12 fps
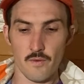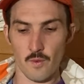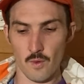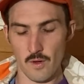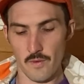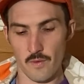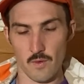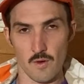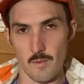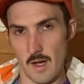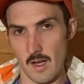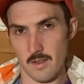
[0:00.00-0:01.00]

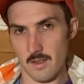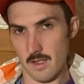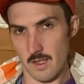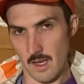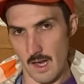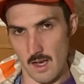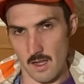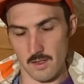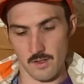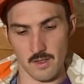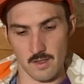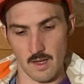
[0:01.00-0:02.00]
44 miles to the
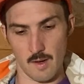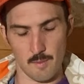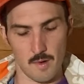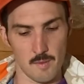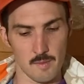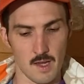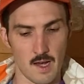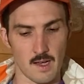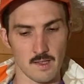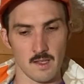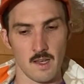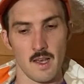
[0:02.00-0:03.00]
gallon just on pump
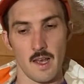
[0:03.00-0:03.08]
gas.